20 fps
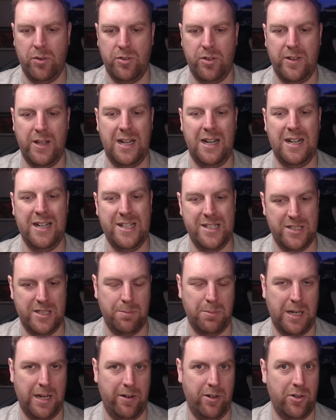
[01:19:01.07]
to their
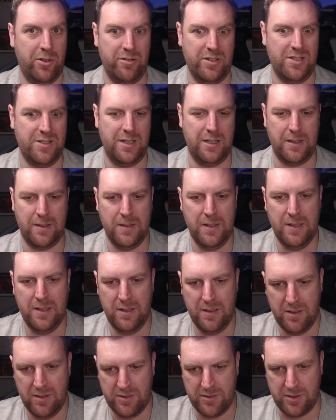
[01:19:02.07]
leadership characteristic.
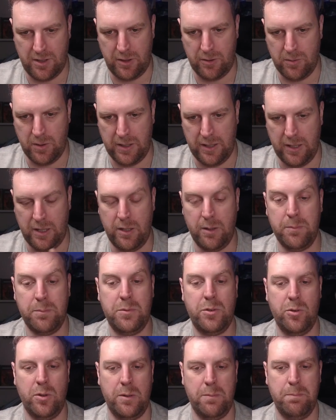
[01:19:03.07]
So up
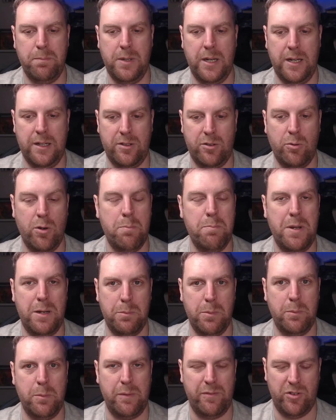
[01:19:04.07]
to a
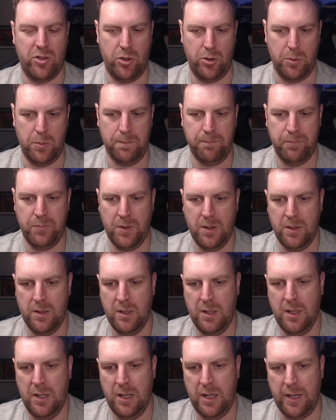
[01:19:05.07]
minimum of 2.
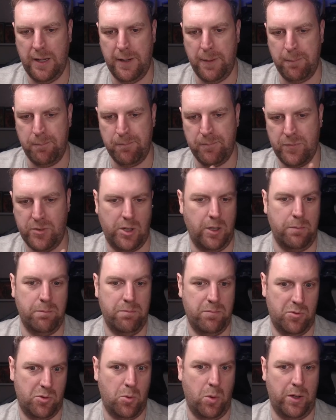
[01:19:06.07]
So
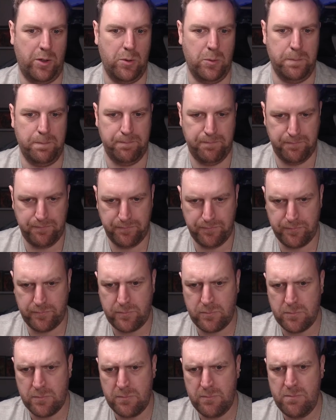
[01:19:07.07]
it's quite cool.
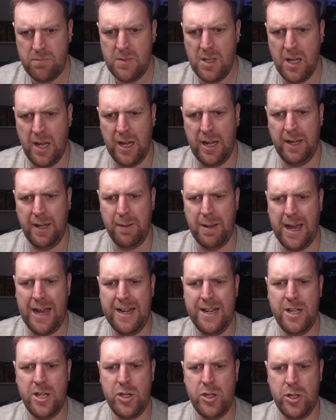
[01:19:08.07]

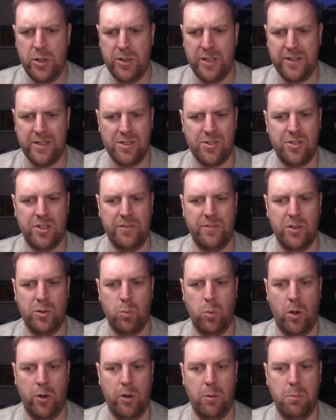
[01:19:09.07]
Any unit that suffers
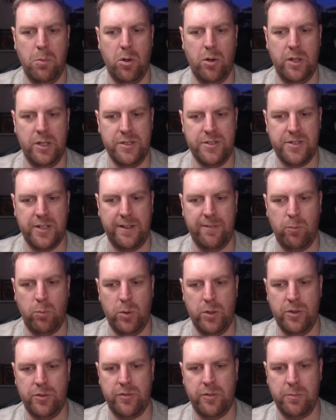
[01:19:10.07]
1 or more unsaved
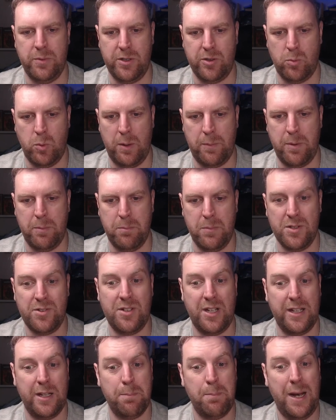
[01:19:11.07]
wounds from this weapon must
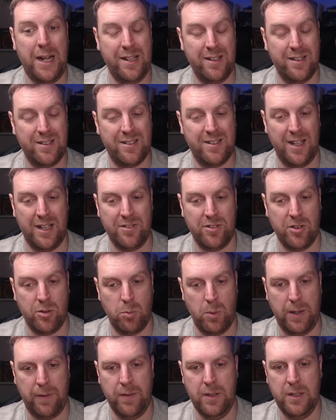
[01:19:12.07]
take a panic test as
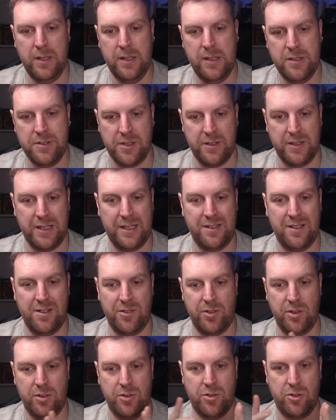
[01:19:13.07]
well. So that
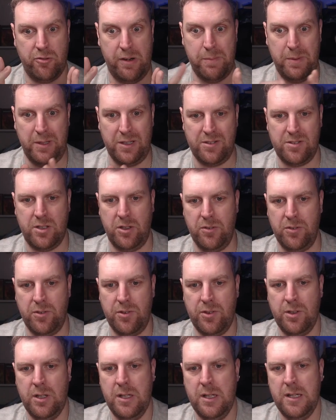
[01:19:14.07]
is Screaming
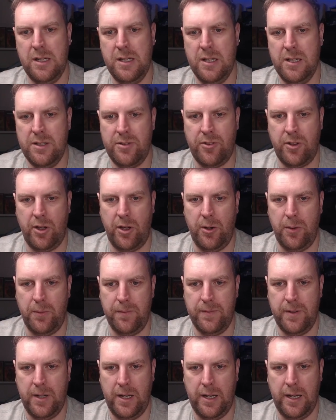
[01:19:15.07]
Skulls. So
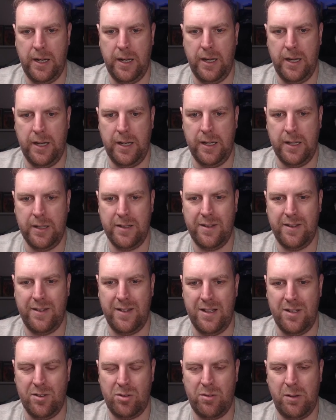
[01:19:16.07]

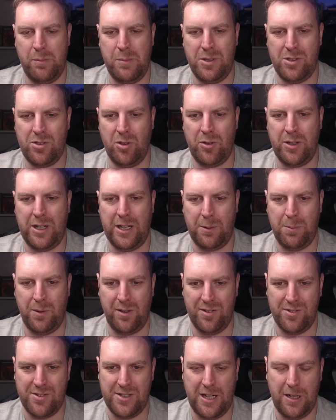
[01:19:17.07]
the Screaming Skull
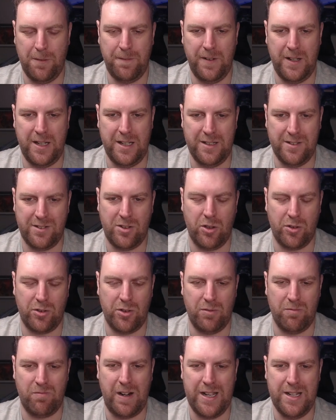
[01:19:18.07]
catapult itself has got
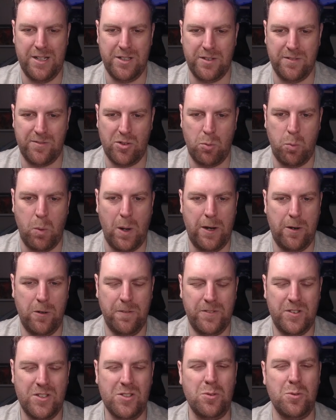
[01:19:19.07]
a range of
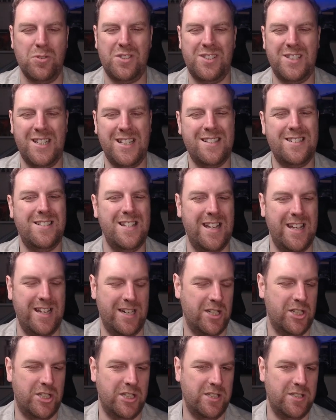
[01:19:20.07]
12 to 60
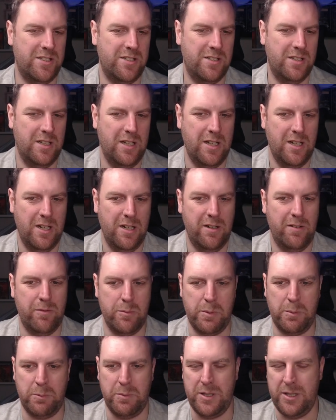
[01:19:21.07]
inches.
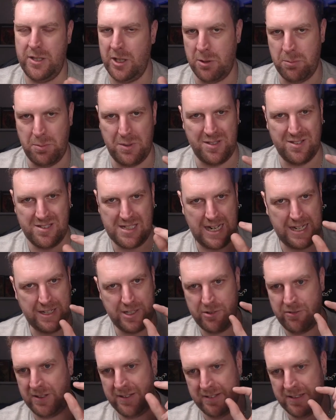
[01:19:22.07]
Remember, you're going to be
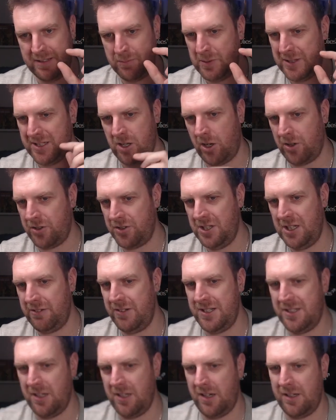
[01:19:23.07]
scattering with an
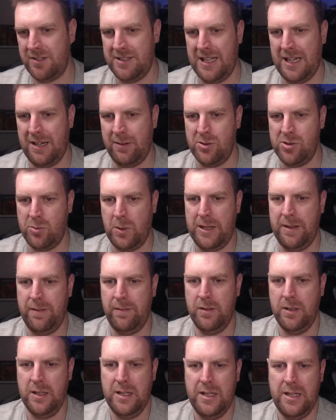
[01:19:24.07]
artillery dice now as
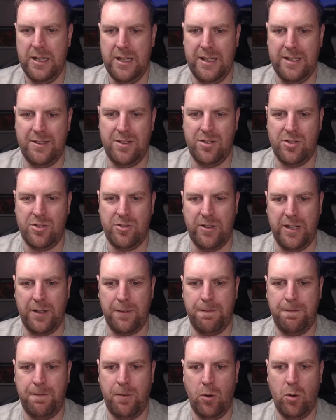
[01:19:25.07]
well. It is
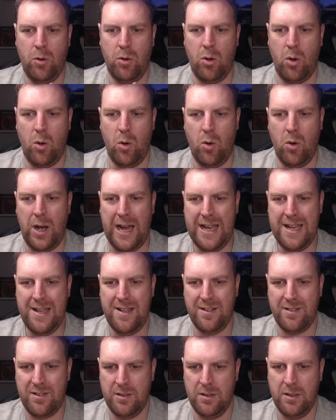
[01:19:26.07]
strength 4 or
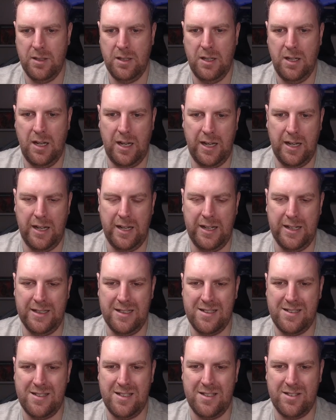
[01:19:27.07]
8.
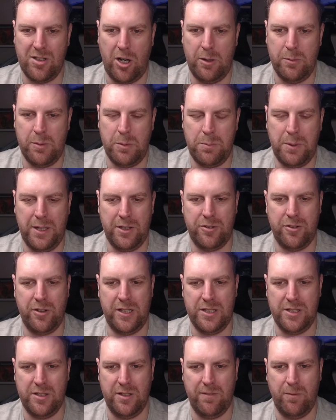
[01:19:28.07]
And it is armor
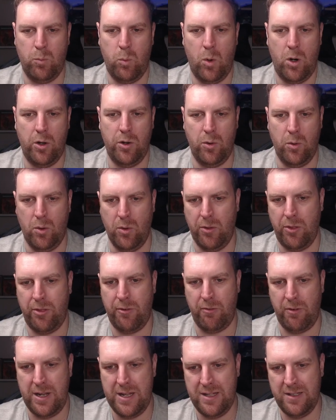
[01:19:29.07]
penetration of 1 or
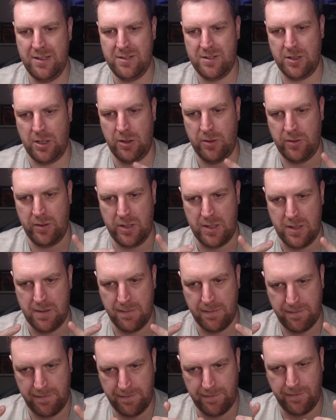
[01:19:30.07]
3. So the
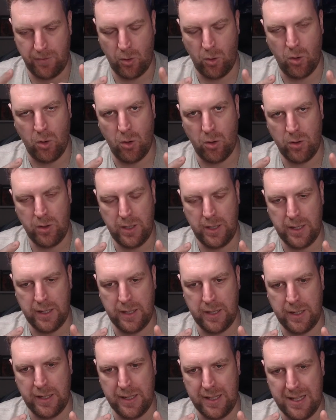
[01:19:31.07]
4
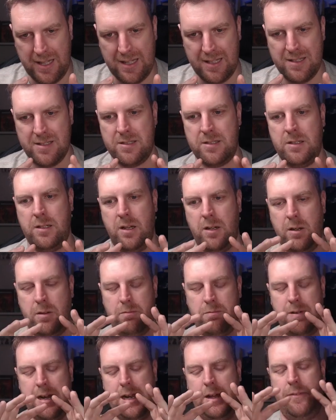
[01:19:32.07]
is
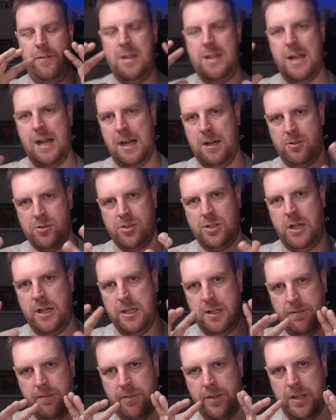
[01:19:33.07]
around the
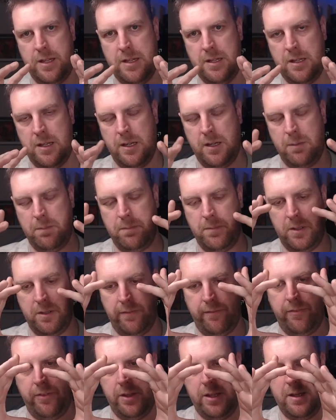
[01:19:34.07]
outside of
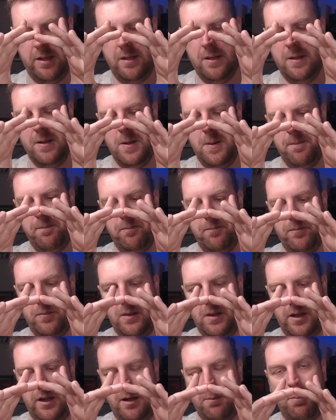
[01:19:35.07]
the
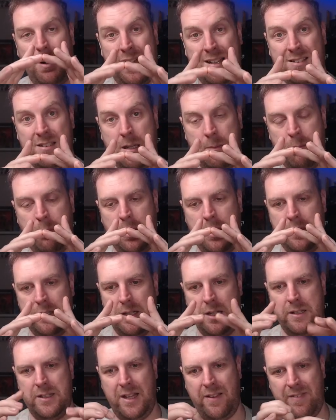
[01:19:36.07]
blast template,
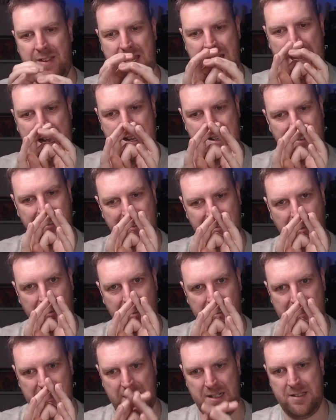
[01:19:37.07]
and then the 8 is on
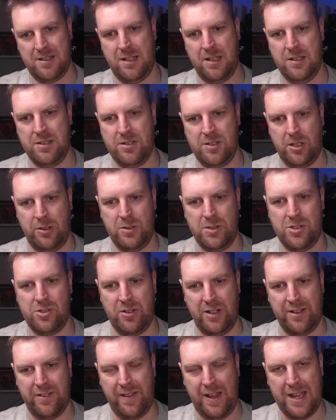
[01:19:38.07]
the center. So it's
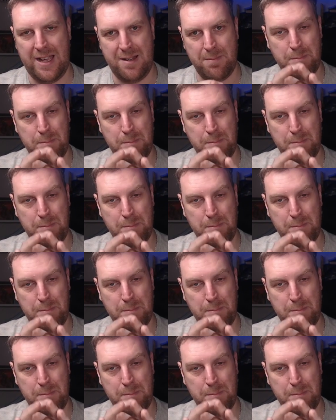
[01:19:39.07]
strength 8